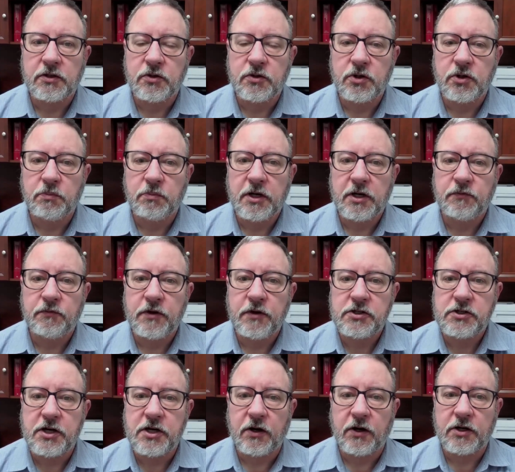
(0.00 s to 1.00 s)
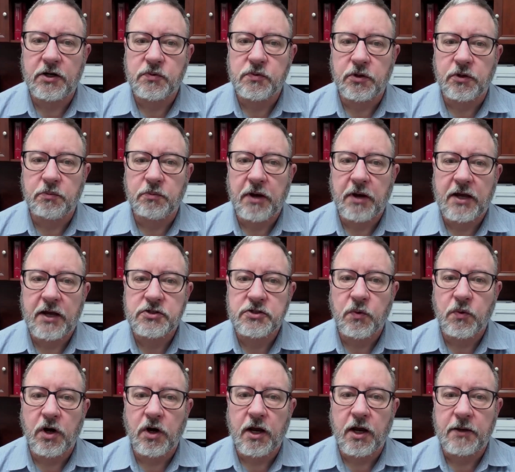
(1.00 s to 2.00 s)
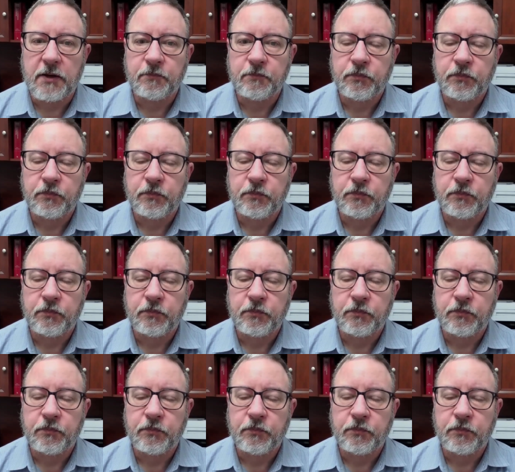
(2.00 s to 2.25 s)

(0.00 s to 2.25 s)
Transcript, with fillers: to your beneficiaries when you pass away.